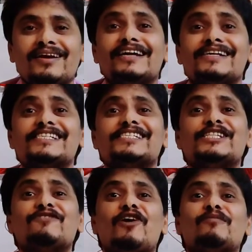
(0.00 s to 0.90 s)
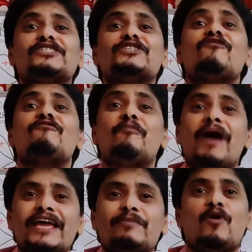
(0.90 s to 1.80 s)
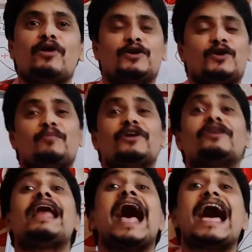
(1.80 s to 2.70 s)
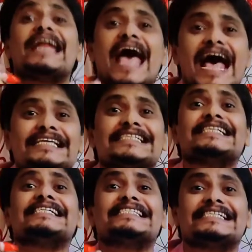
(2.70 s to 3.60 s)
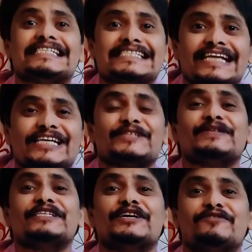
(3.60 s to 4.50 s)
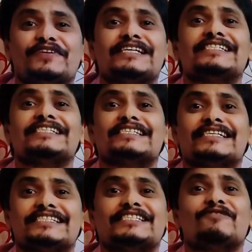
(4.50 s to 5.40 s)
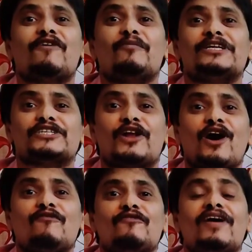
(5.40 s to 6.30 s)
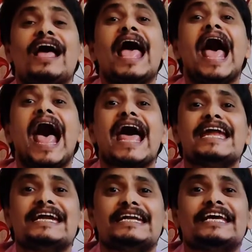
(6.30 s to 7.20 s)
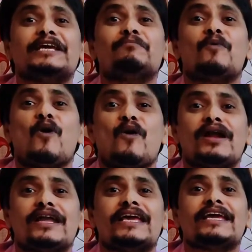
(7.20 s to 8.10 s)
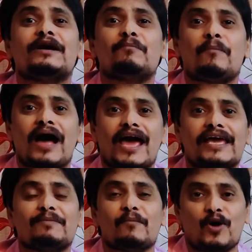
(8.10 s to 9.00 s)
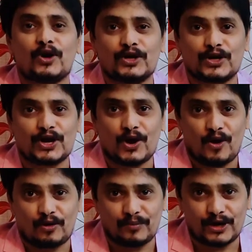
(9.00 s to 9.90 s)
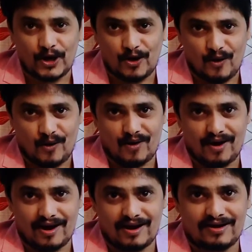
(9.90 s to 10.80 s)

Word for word: It results in the formation of pi molecular orbital and as it is the destructive interference it results in the formation of anti-bonding pi molecular orbital.